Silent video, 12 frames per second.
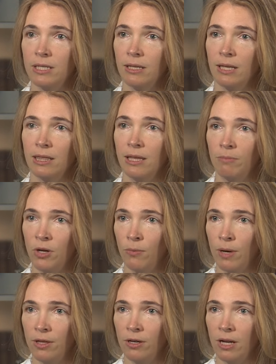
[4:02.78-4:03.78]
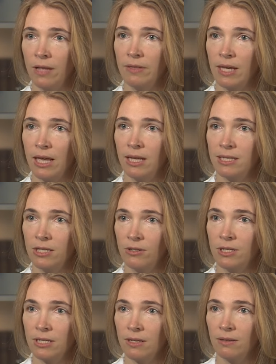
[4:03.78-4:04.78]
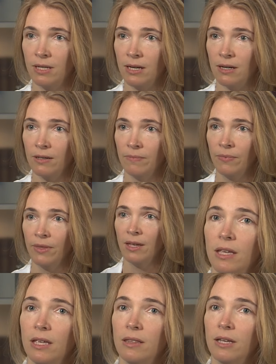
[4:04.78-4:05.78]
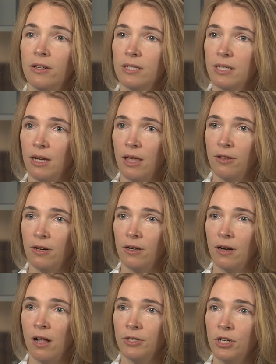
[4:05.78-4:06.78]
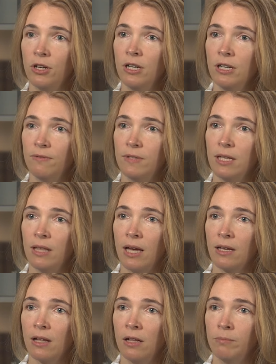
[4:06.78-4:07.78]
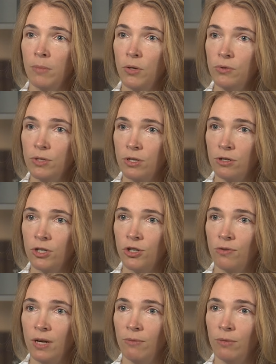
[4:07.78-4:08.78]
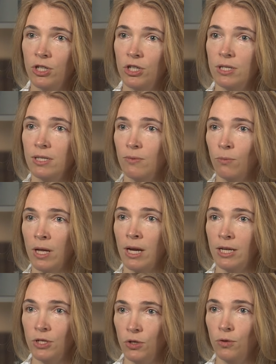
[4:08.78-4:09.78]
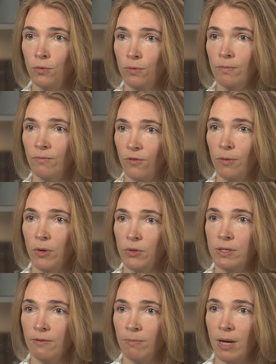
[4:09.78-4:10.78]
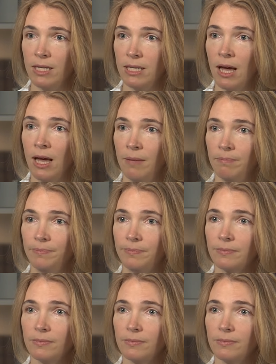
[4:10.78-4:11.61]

to let them know whether or not the cancer is clear. There's another alternative to that called Mohs surgery, which is what I do for most of my time.